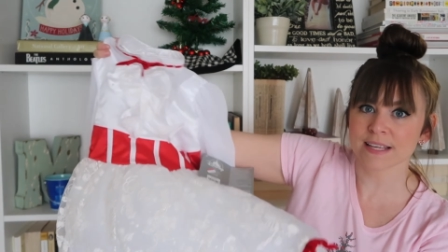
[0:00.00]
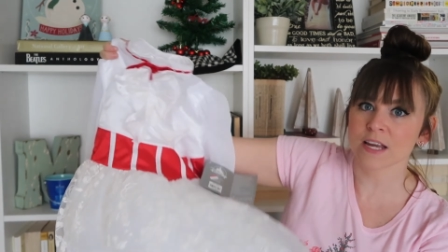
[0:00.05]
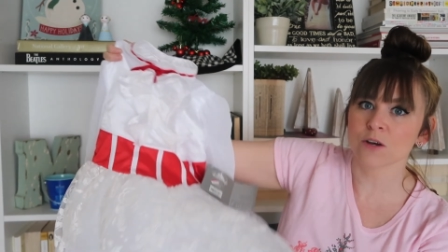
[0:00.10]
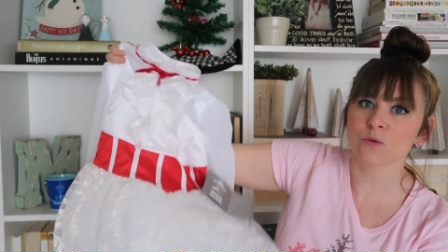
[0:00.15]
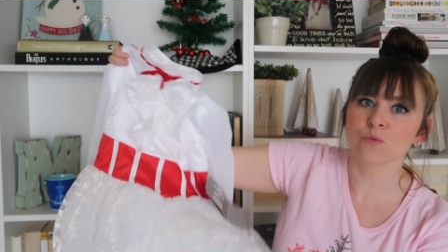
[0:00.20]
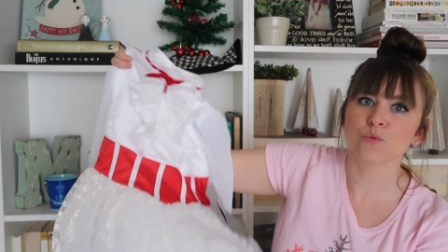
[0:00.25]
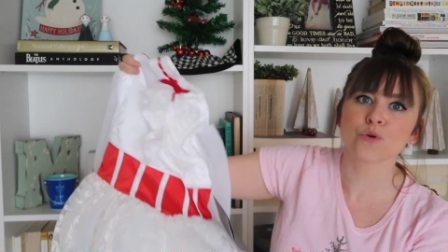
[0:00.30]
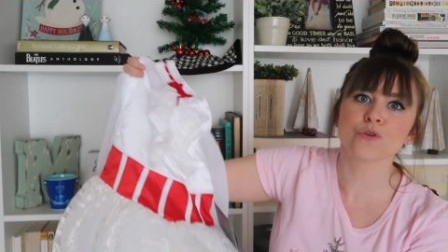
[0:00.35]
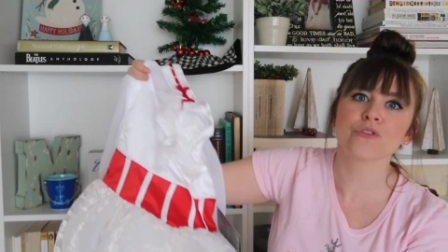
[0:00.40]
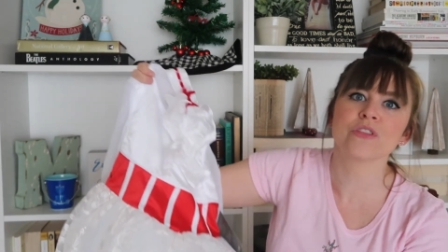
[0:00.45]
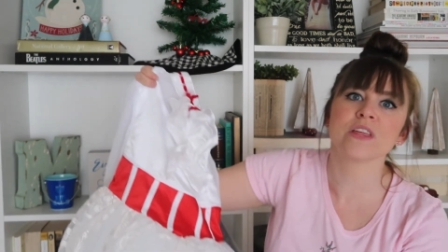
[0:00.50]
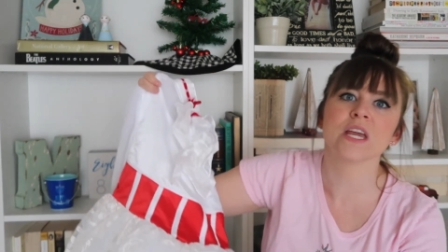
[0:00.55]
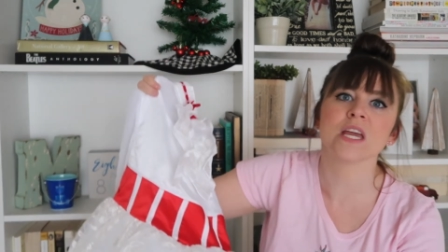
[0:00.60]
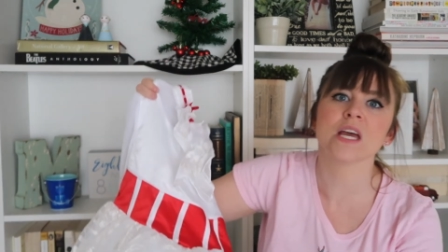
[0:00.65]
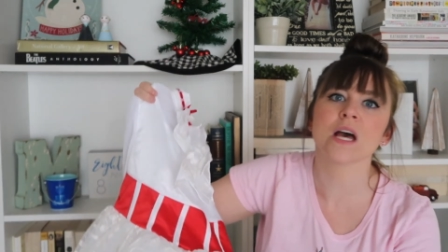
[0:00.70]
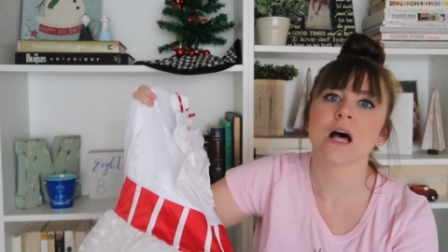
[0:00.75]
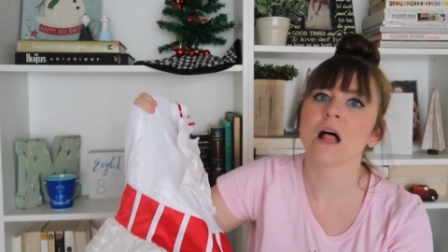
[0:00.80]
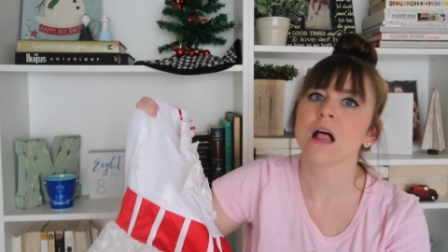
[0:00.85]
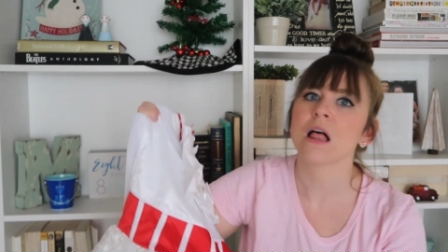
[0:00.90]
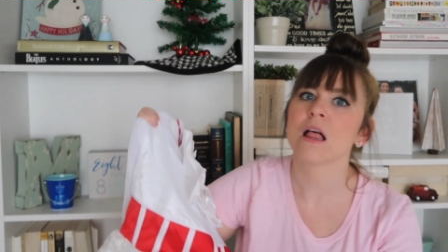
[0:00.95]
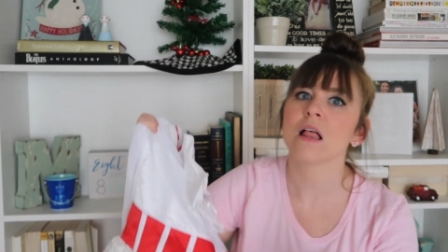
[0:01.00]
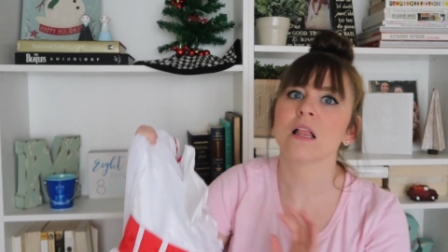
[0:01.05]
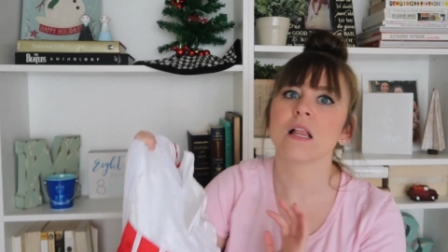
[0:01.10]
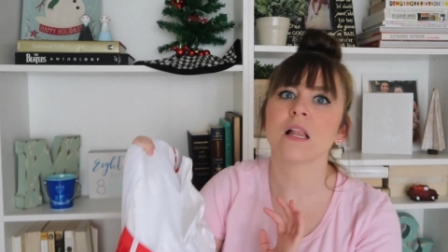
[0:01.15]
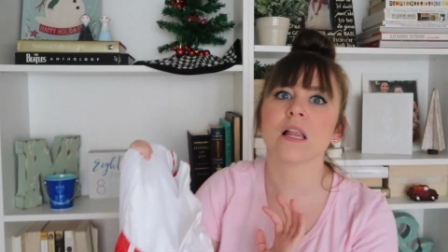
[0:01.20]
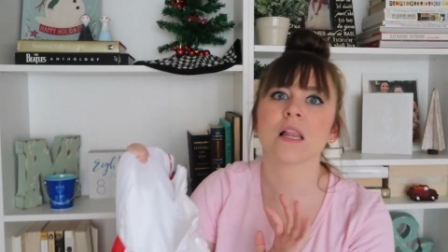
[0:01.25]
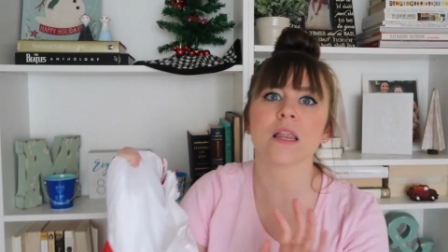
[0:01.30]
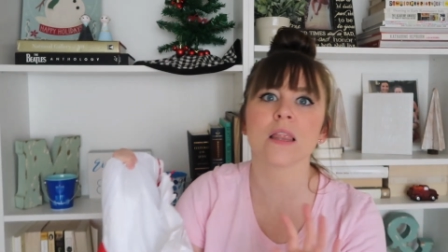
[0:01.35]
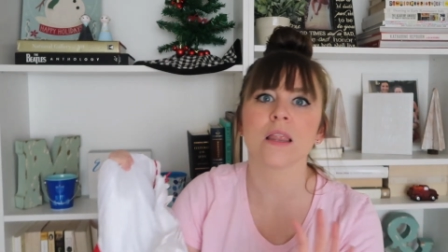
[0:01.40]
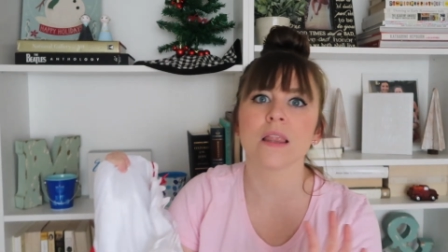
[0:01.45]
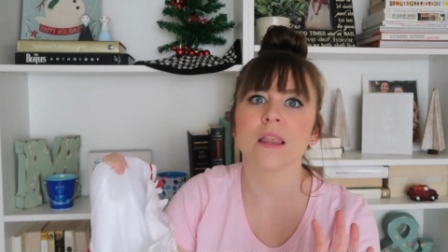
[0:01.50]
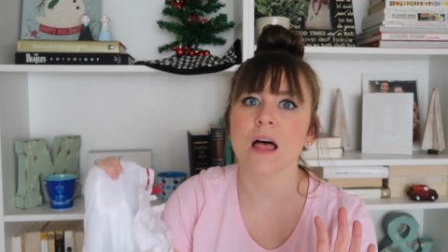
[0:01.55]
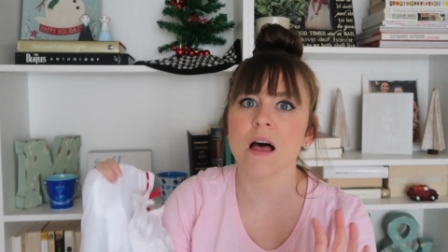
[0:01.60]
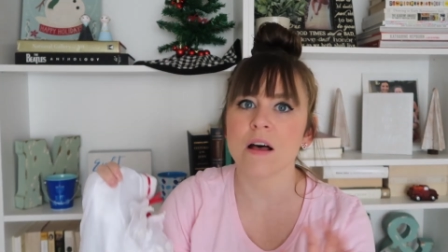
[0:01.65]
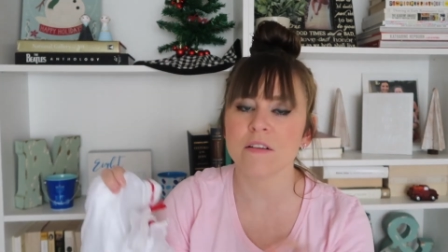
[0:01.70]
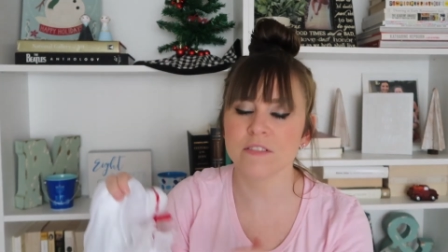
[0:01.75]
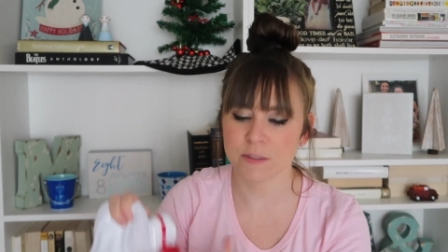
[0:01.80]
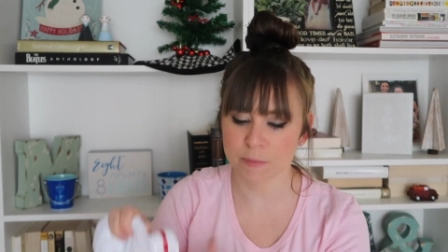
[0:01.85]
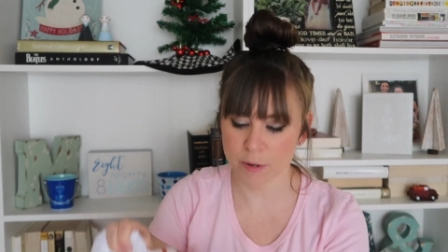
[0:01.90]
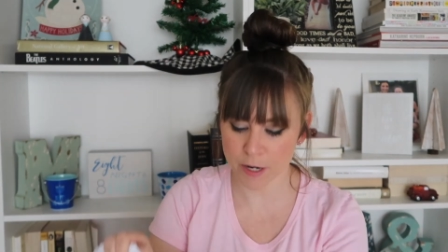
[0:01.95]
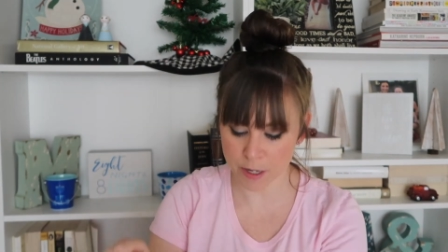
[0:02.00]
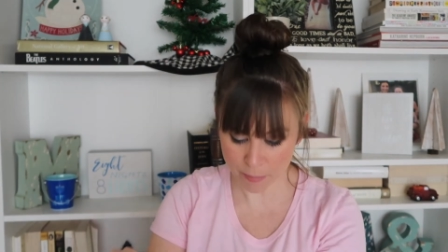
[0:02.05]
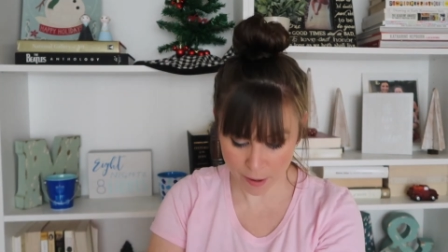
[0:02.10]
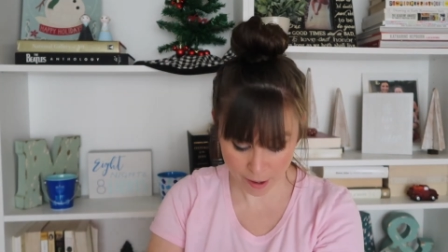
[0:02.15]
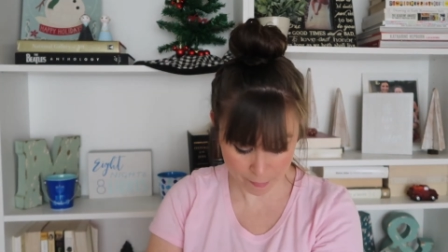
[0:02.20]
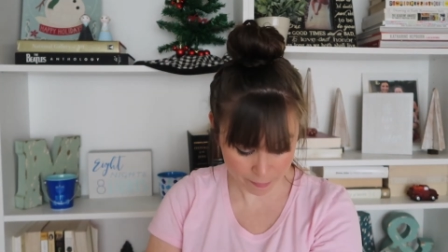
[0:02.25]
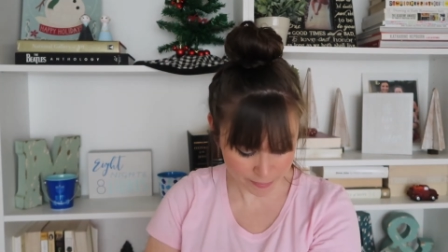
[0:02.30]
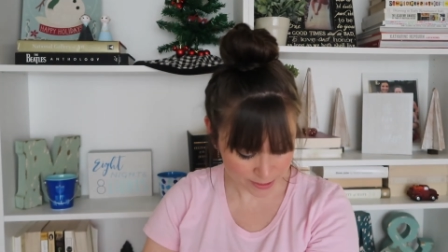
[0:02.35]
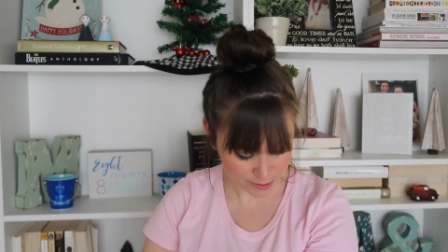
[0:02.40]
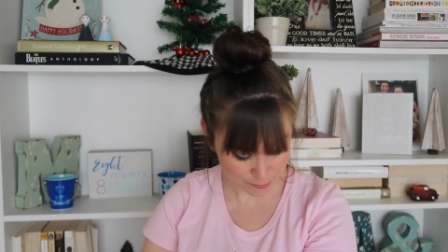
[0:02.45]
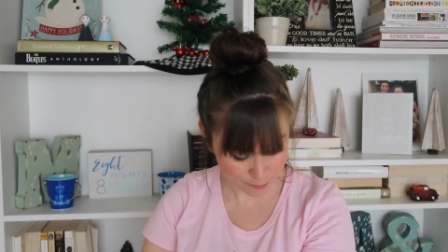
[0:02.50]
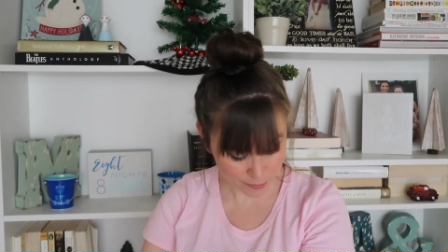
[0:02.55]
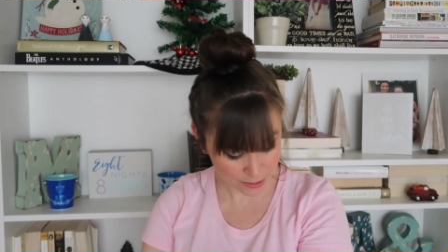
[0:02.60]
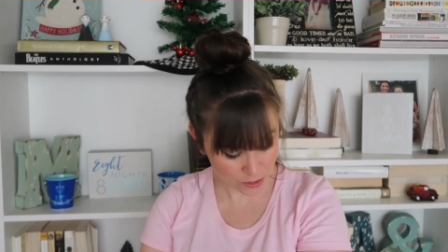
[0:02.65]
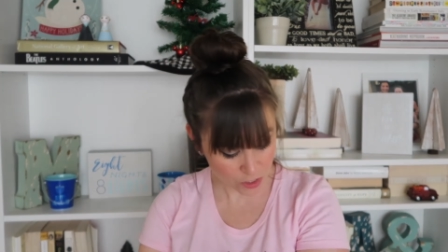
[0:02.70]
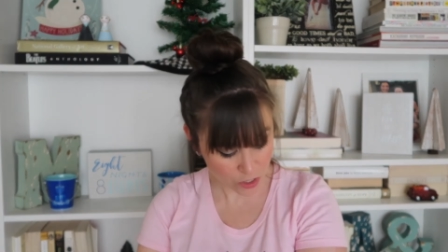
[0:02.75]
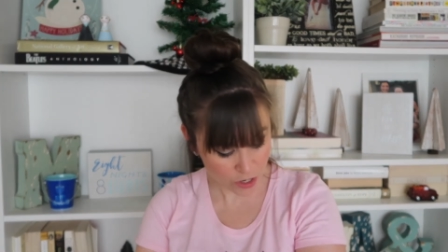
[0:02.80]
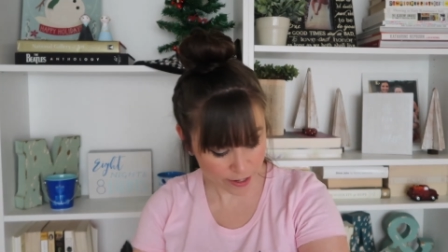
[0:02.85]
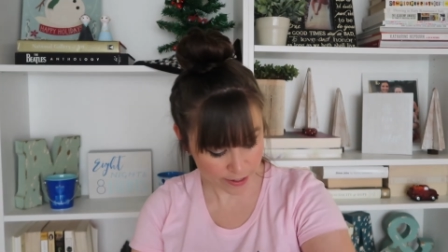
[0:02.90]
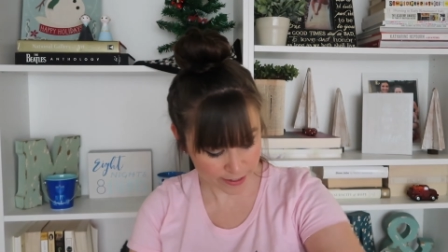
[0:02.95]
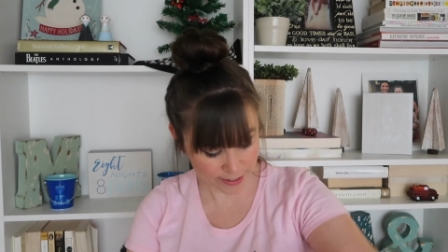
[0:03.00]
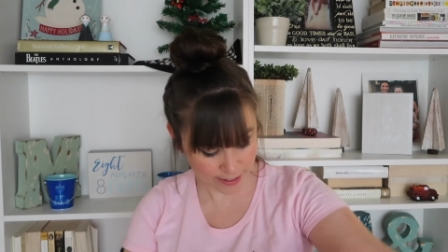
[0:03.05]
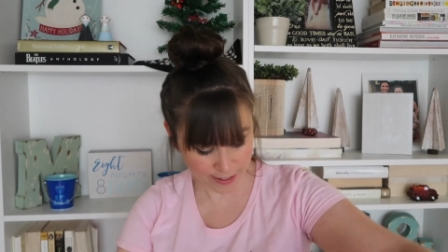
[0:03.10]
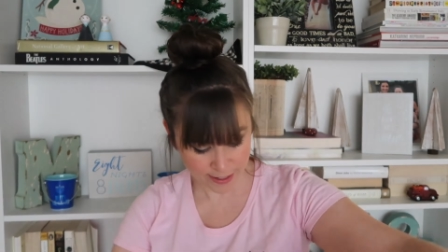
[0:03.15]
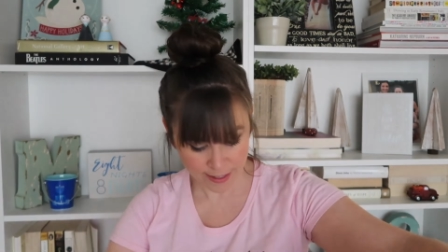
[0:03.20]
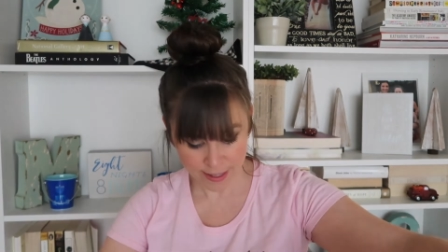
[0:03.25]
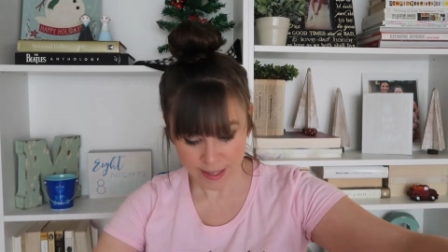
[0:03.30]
And Ruthie loves Mary Poppins, but look,